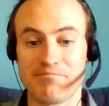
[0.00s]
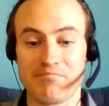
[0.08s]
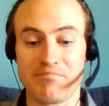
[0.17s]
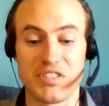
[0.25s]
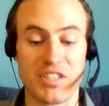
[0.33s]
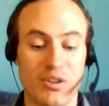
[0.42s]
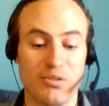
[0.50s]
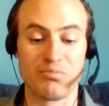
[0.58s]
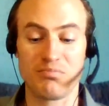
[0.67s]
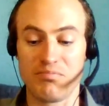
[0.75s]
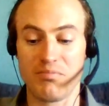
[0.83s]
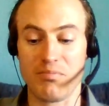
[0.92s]
So
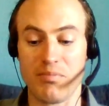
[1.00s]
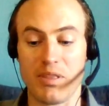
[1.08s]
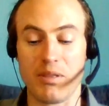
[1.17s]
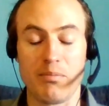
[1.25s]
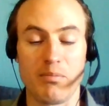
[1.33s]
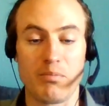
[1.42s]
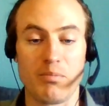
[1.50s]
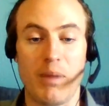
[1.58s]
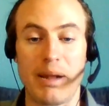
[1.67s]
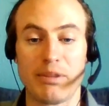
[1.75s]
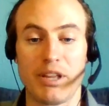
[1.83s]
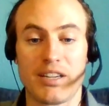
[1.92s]

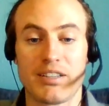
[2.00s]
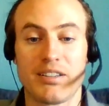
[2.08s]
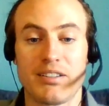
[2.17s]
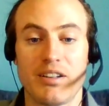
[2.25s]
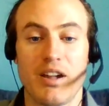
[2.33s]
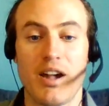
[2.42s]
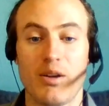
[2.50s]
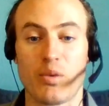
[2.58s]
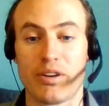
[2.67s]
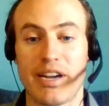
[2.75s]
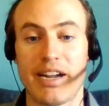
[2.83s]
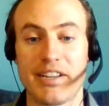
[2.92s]
my blog,
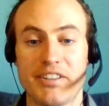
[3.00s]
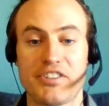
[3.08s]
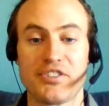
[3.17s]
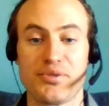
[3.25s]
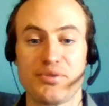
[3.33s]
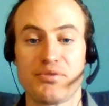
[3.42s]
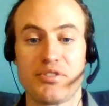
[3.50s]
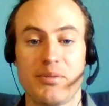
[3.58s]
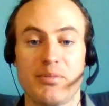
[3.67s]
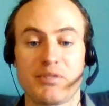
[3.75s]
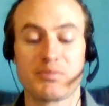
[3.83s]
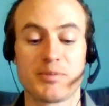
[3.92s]
where I
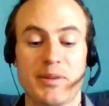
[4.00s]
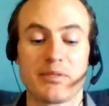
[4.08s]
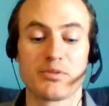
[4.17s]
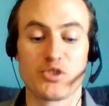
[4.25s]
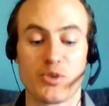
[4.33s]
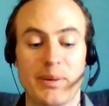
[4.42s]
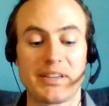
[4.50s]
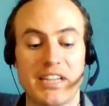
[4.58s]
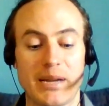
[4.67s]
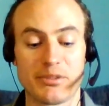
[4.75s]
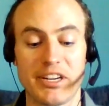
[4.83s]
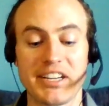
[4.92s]
spend the majority of my
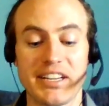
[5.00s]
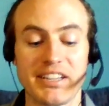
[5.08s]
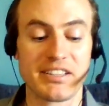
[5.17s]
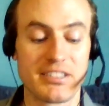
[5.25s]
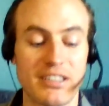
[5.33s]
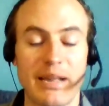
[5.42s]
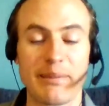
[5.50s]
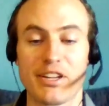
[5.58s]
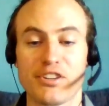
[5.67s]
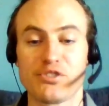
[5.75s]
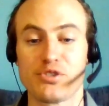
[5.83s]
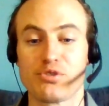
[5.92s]
time writing,
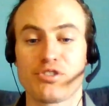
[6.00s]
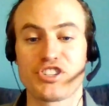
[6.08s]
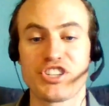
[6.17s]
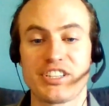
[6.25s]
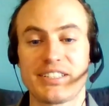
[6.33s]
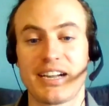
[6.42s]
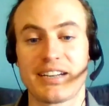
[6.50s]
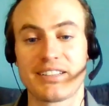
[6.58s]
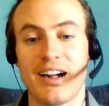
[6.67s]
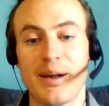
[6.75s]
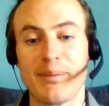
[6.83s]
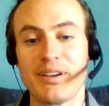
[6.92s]
climbingnutrition.com.